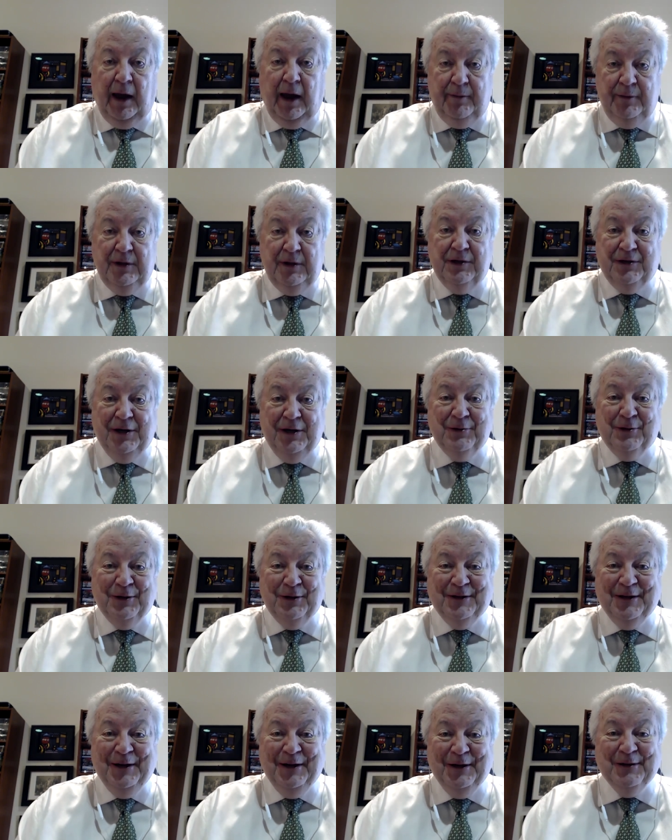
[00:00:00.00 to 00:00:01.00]
just
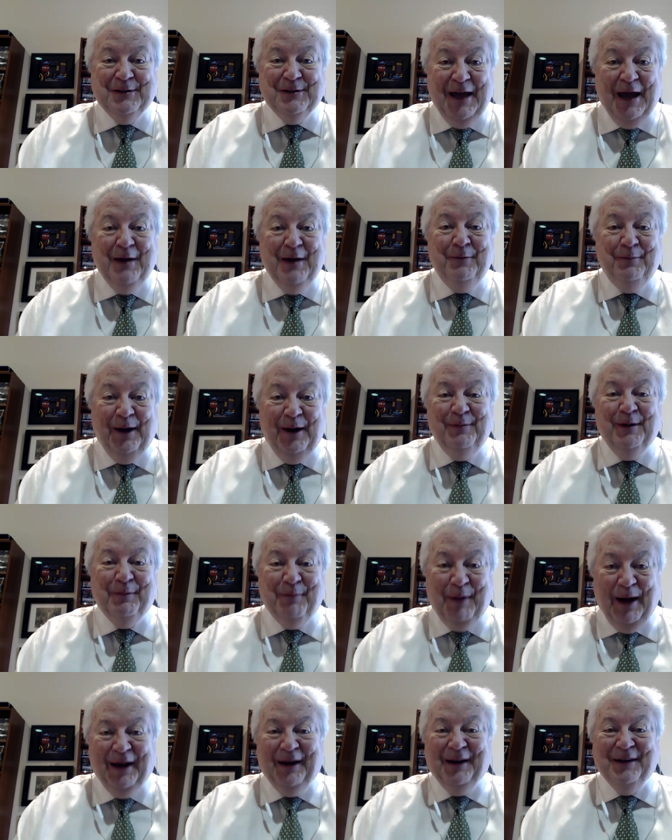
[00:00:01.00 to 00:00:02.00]
interested in sound public
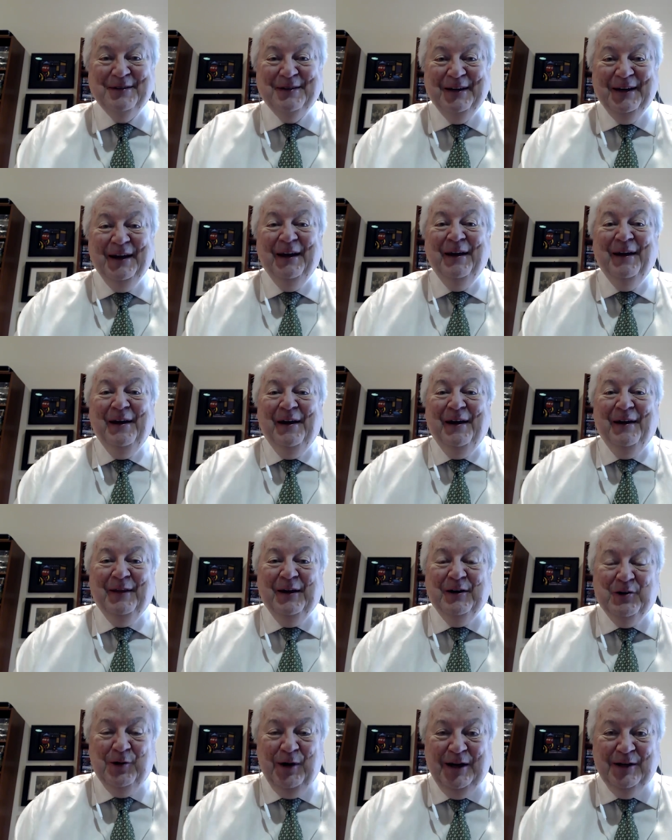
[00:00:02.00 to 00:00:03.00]
policy
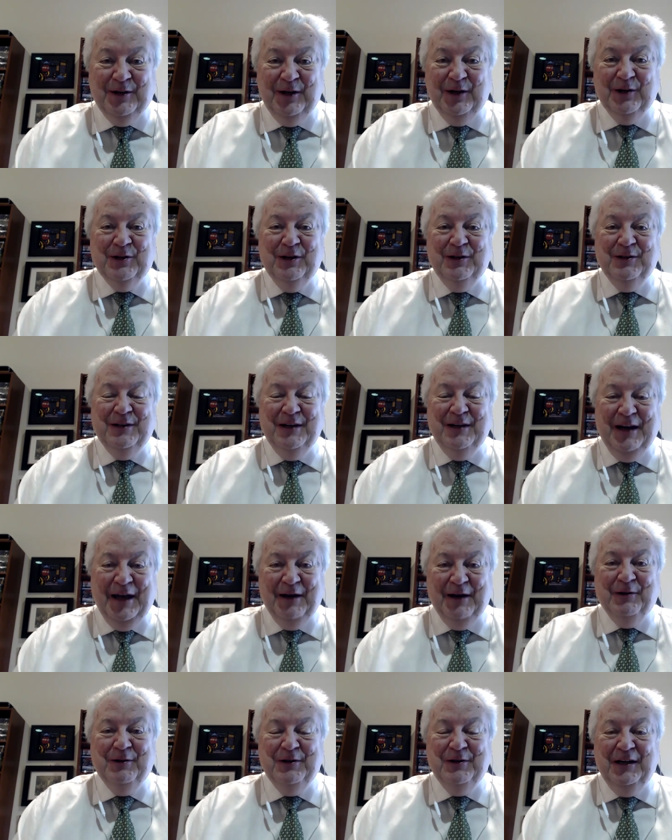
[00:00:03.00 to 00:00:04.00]
that transitions the
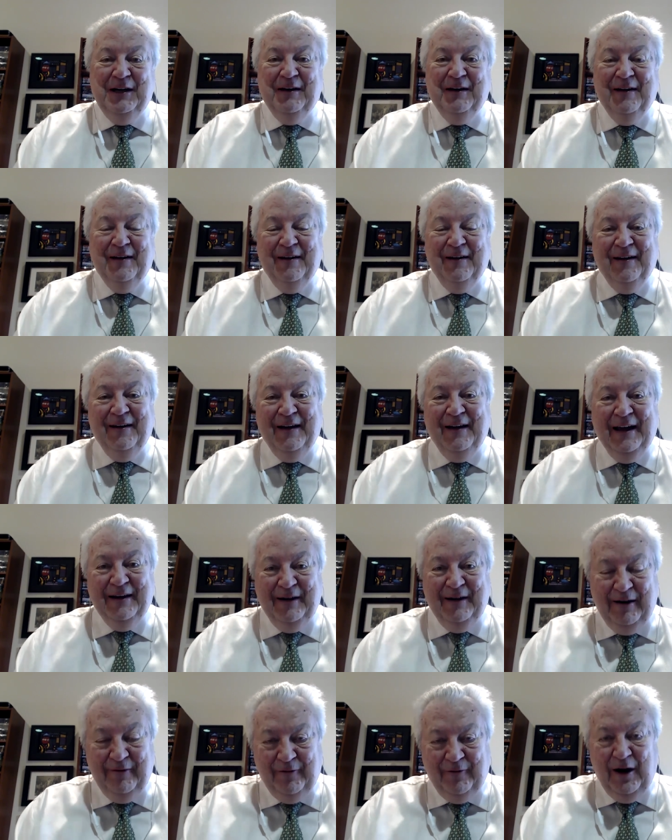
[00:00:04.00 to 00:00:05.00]
energy and
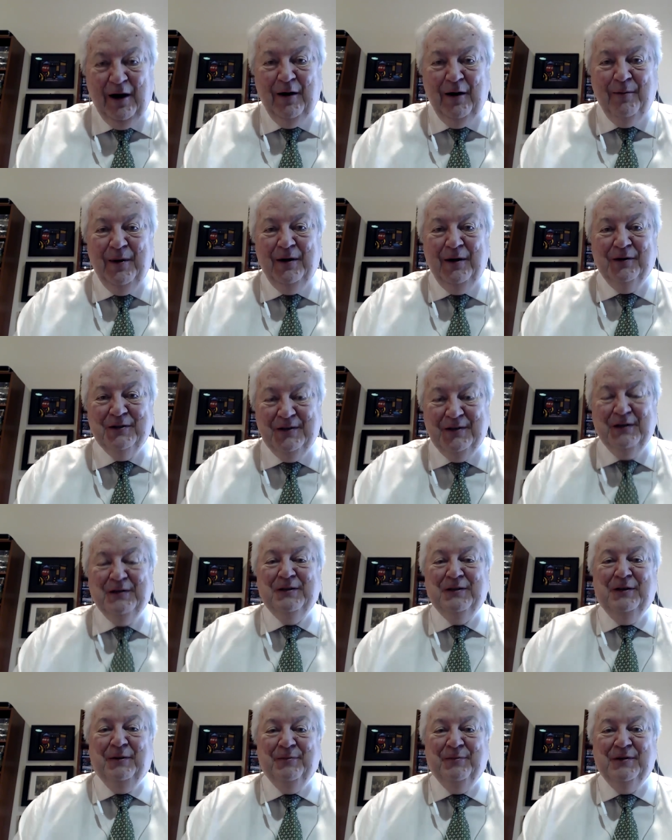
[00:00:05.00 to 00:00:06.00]
the environmental
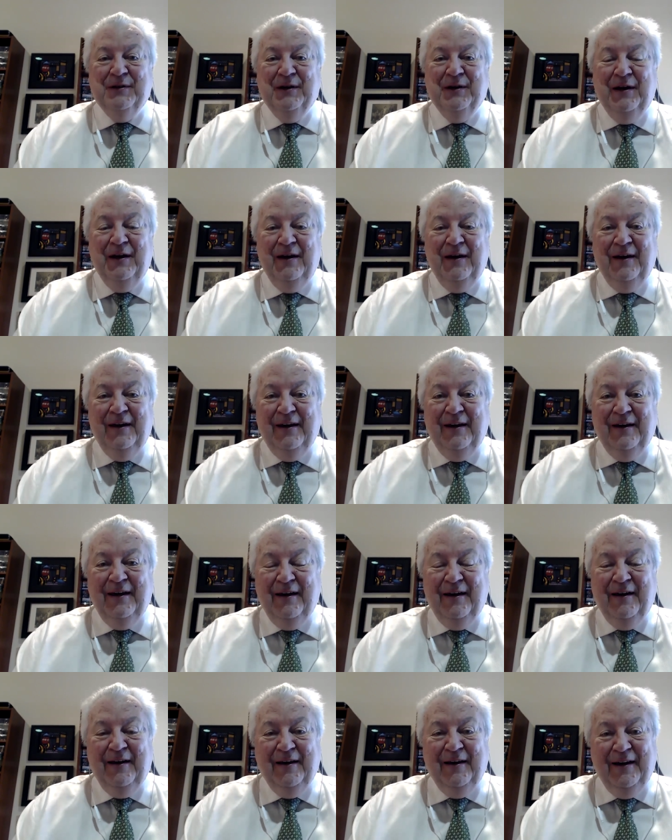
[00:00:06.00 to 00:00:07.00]
systems
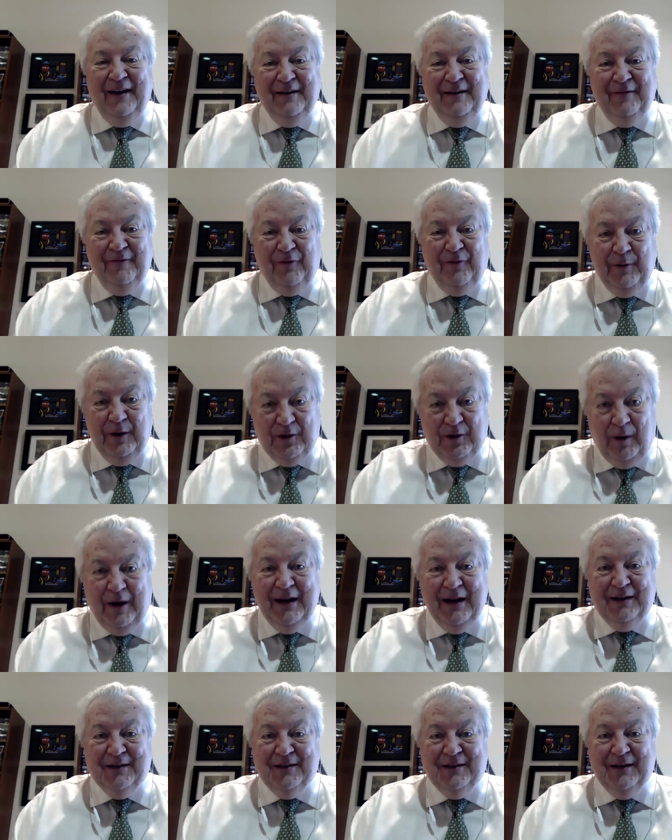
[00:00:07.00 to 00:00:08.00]
from the
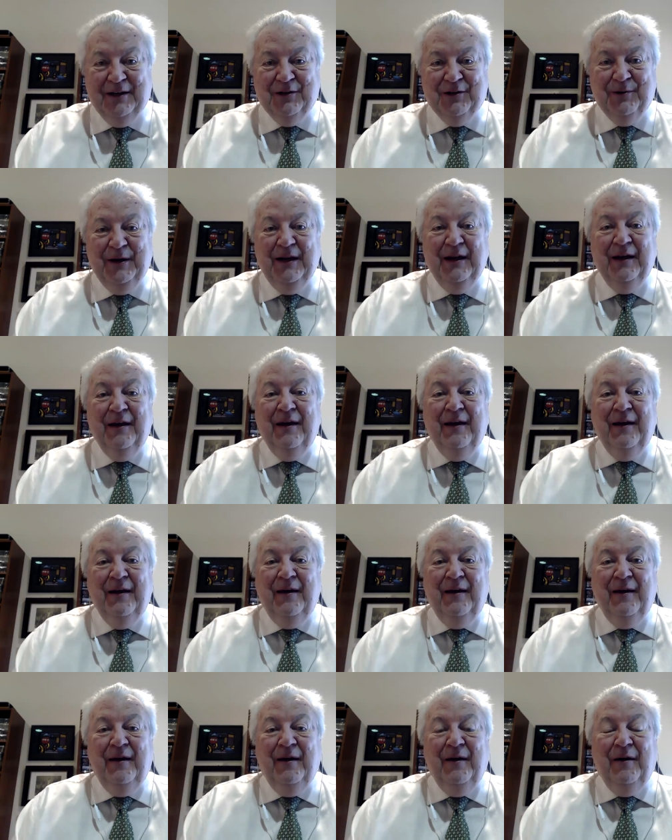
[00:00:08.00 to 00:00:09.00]
20th century
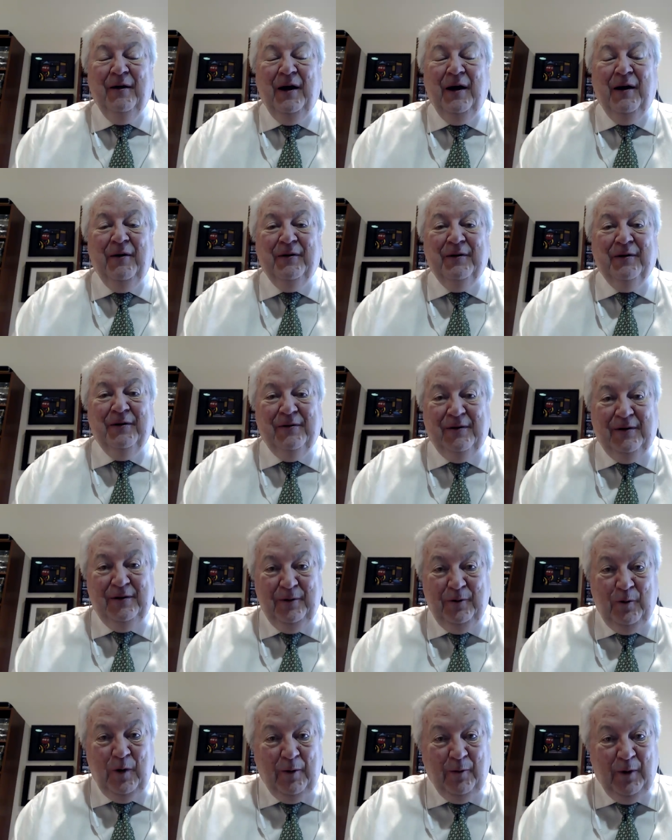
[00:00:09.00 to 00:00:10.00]
to
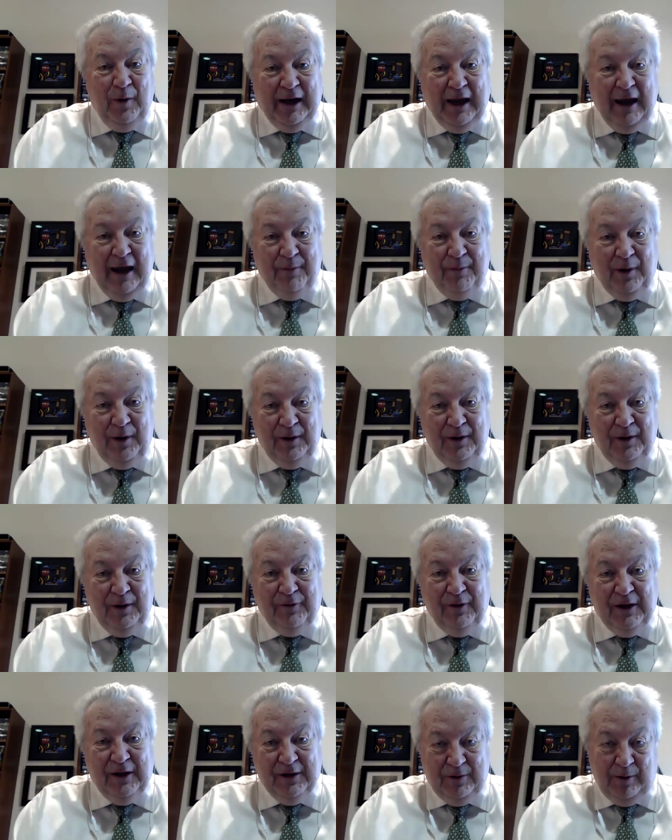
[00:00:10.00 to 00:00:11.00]
what we can produce
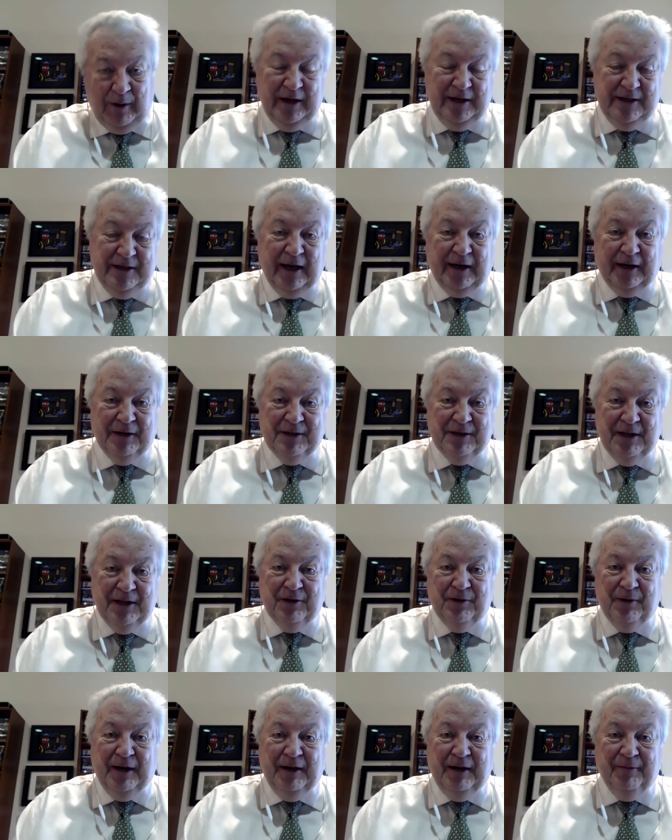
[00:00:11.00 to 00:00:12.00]
for the 22nd
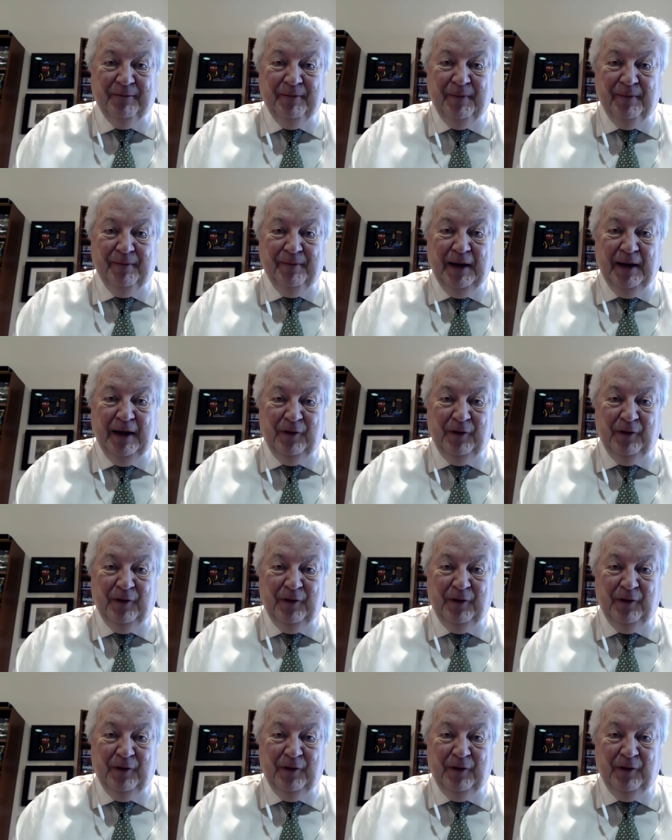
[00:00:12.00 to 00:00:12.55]
century. And